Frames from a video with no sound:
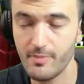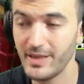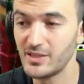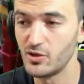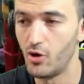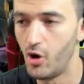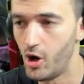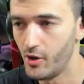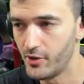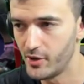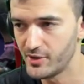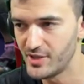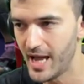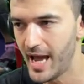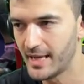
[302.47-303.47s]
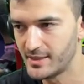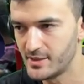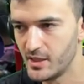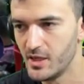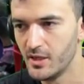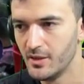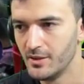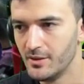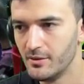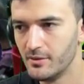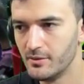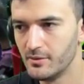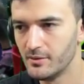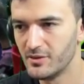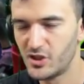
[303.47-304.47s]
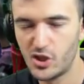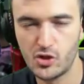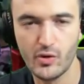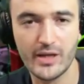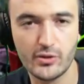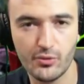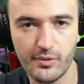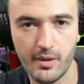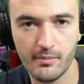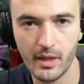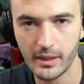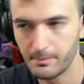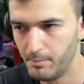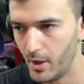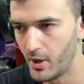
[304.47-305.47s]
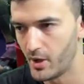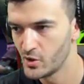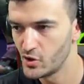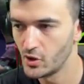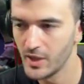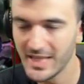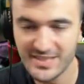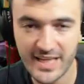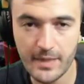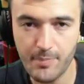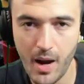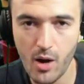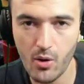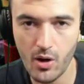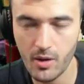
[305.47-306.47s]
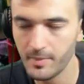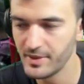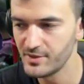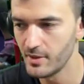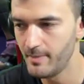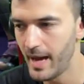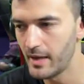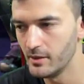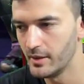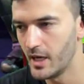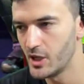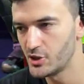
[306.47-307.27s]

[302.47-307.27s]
makes all their attacks shred through them like butter. So let's take power armor into battle and I'll